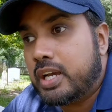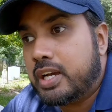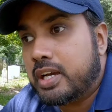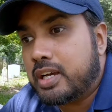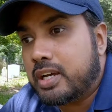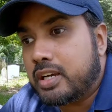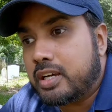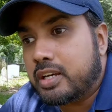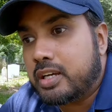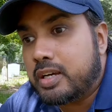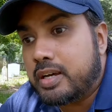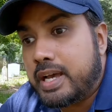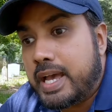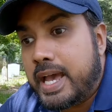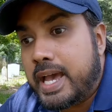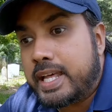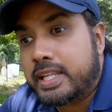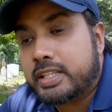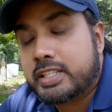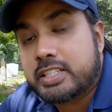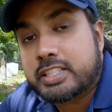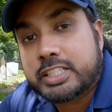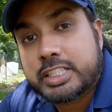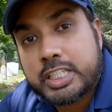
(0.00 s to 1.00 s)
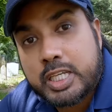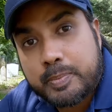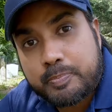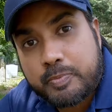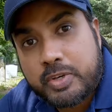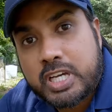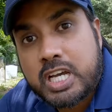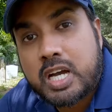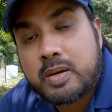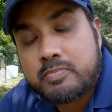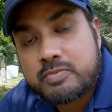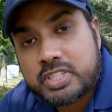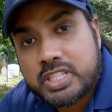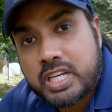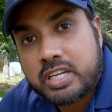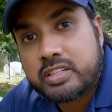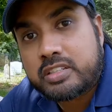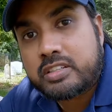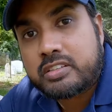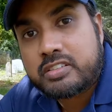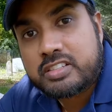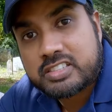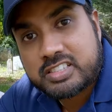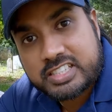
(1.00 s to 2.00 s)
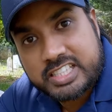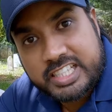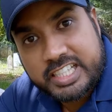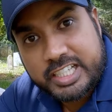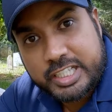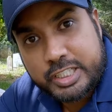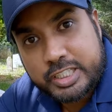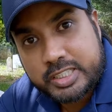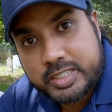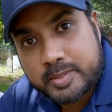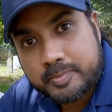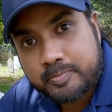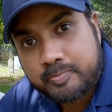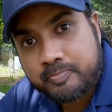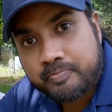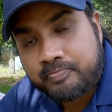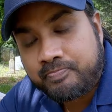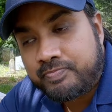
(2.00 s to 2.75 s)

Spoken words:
and the ship comes under siege.